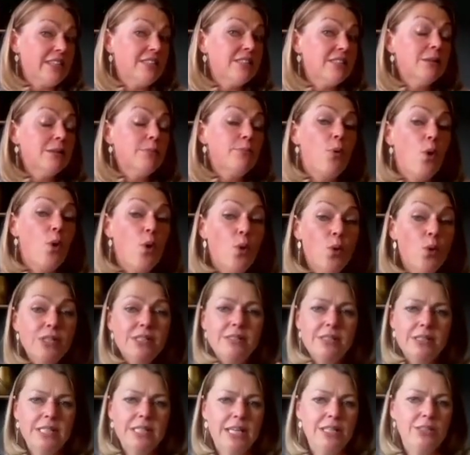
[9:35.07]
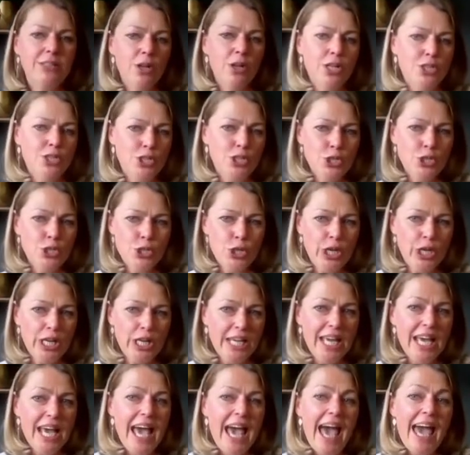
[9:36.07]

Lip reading: supports the technology journey